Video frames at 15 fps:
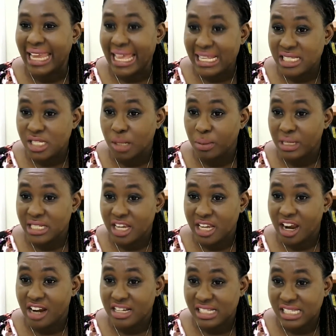
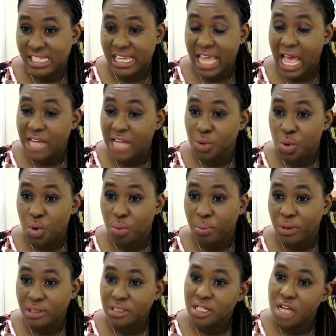
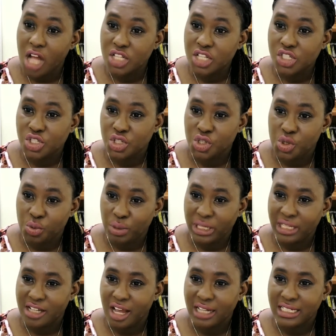
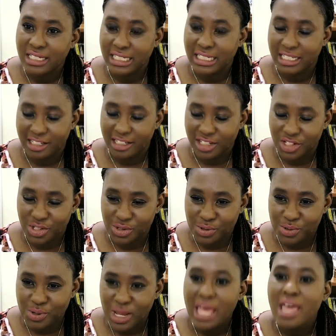swtrc@open.uwi.edu,